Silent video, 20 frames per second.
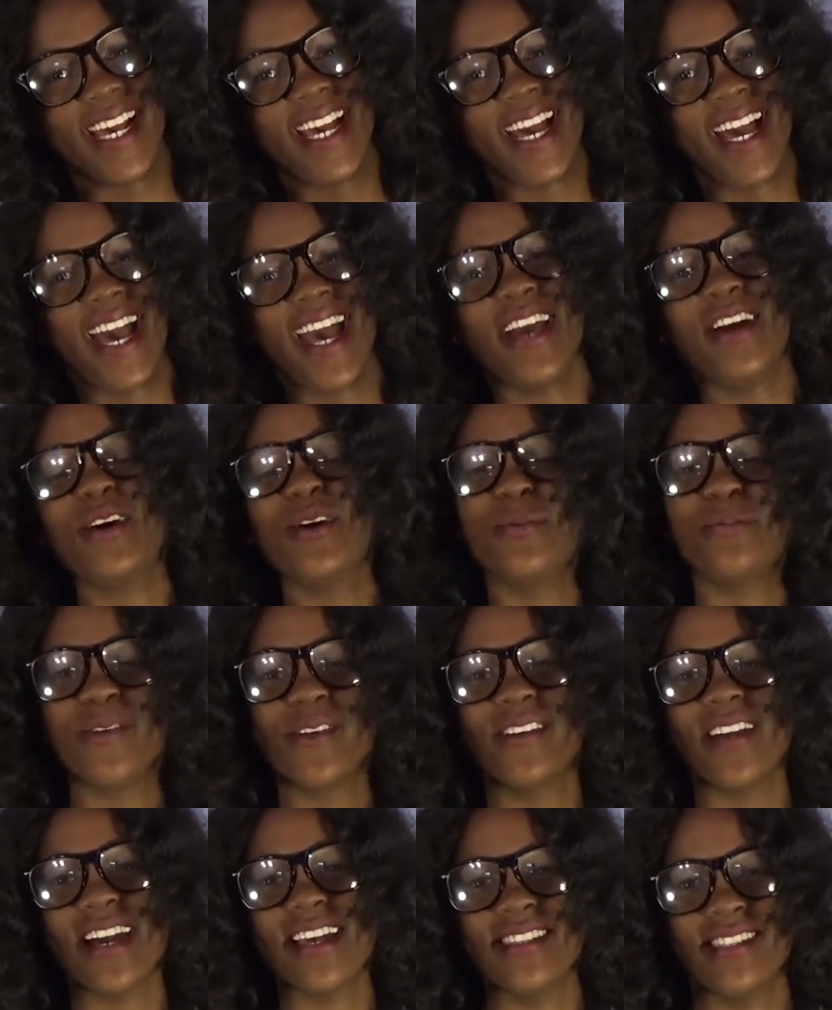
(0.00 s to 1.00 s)
I hope
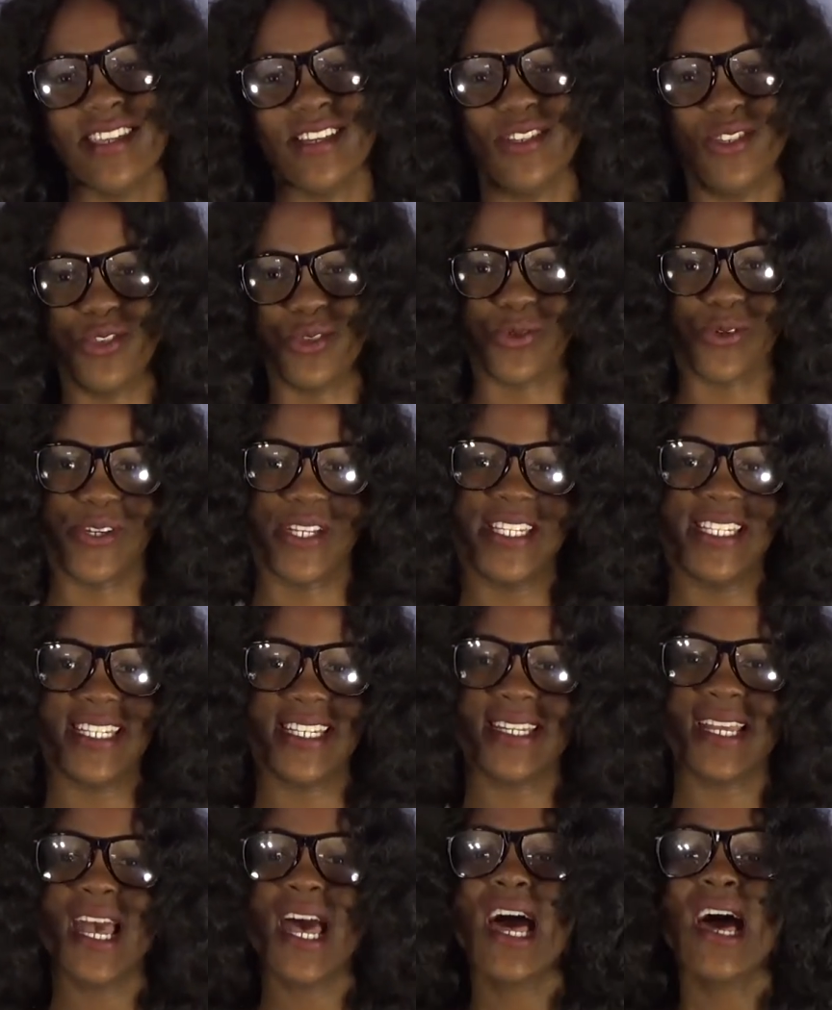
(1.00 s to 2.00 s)
you guys enjoyed
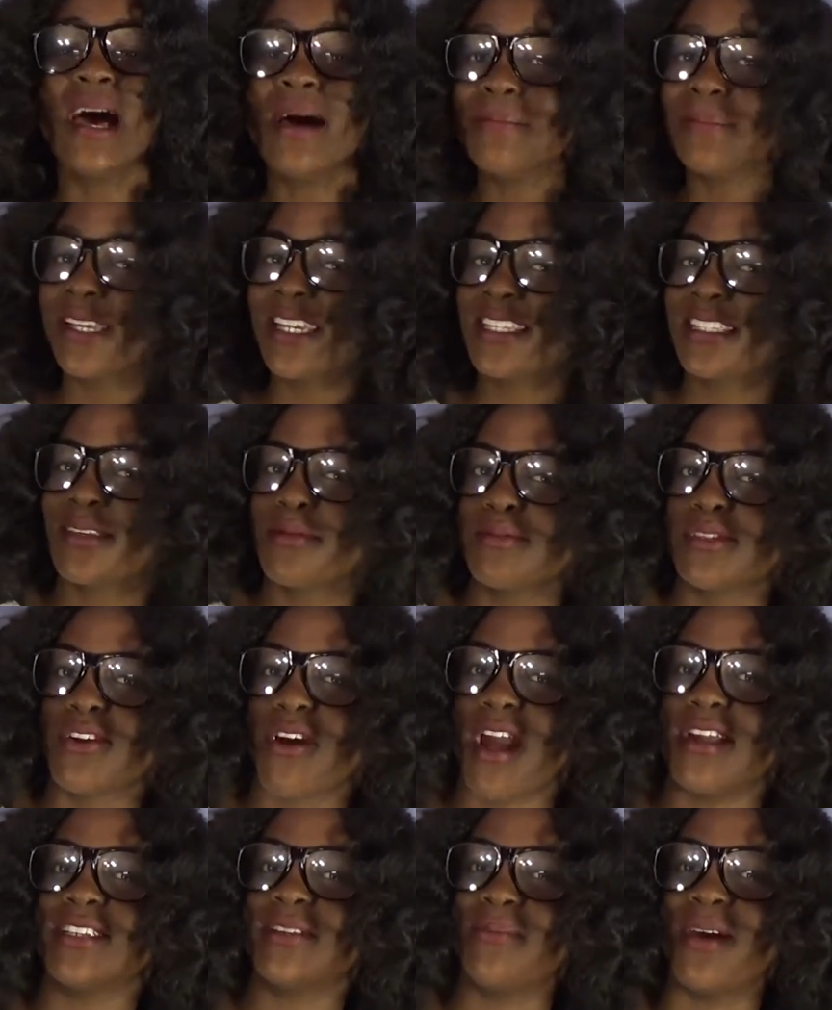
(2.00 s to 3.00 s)
it. Please
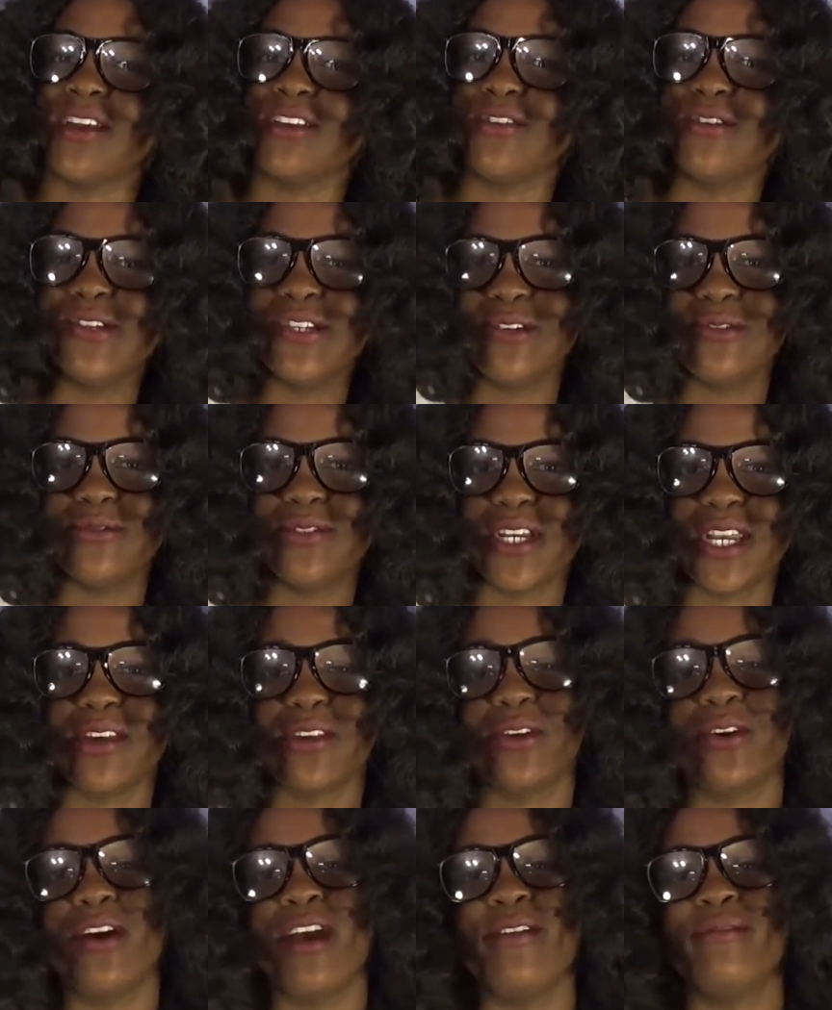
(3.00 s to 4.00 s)
subscribe to my YouTube
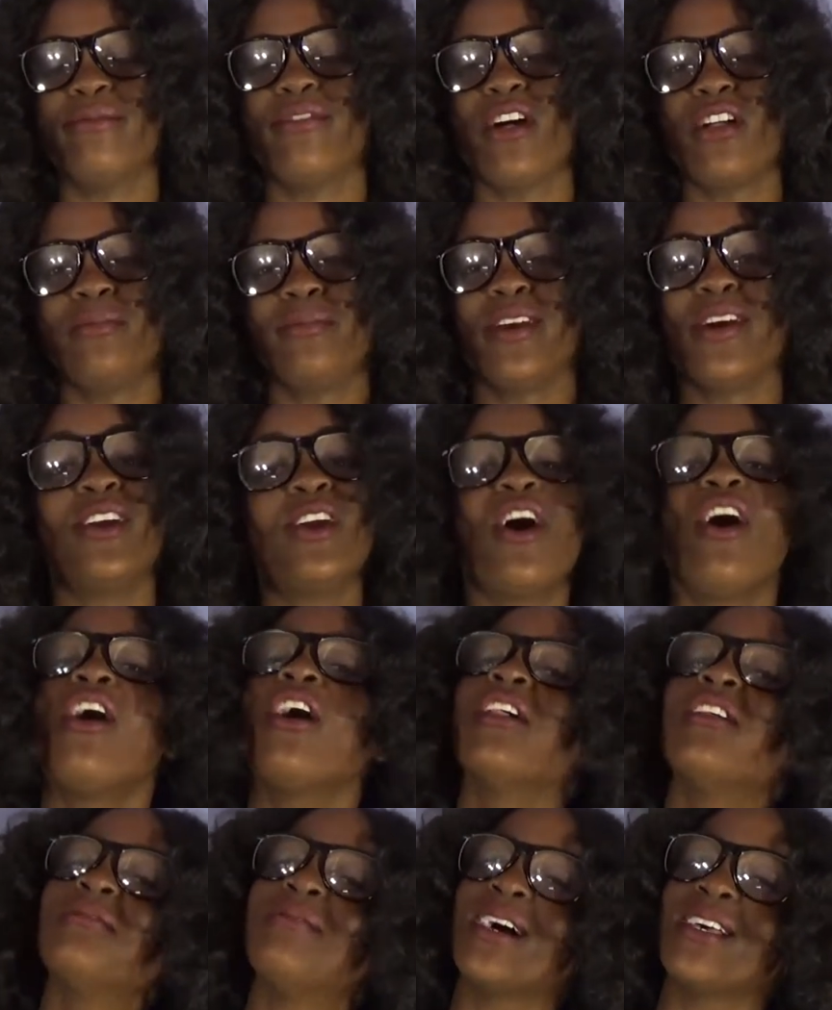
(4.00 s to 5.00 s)
channel and follow me on
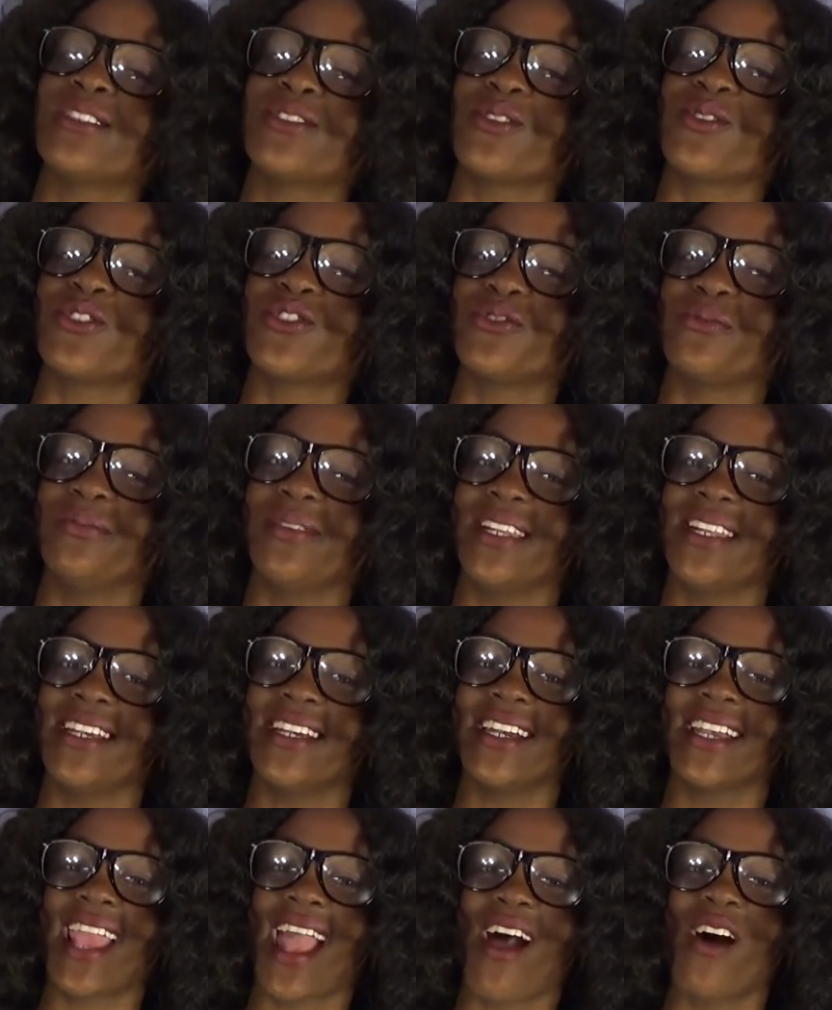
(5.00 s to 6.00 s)
all of my social
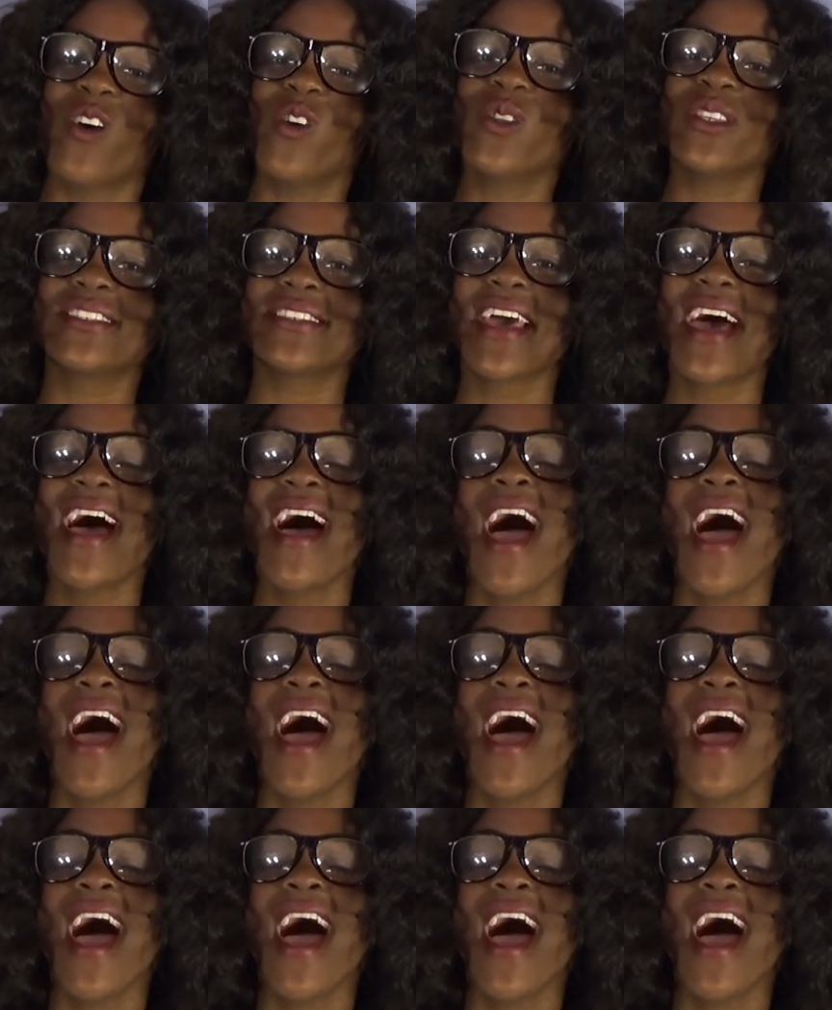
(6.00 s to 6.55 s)
media accounts.